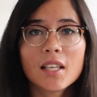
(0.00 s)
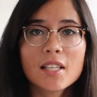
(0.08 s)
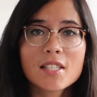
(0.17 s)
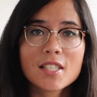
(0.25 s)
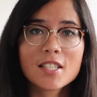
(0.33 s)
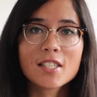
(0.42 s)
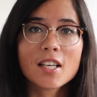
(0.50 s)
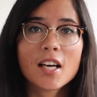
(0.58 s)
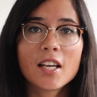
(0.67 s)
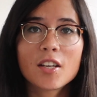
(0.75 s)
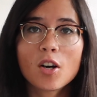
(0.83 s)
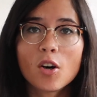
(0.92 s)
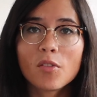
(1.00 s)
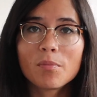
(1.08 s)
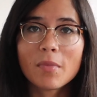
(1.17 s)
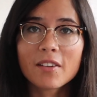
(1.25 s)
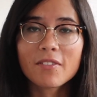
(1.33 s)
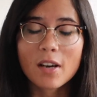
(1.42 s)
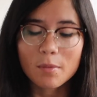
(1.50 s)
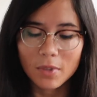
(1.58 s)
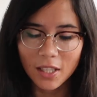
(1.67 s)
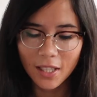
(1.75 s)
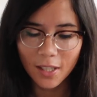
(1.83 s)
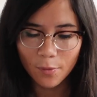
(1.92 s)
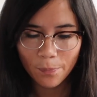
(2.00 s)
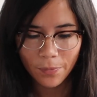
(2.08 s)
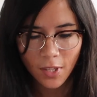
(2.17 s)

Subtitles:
Lindsay side of my family.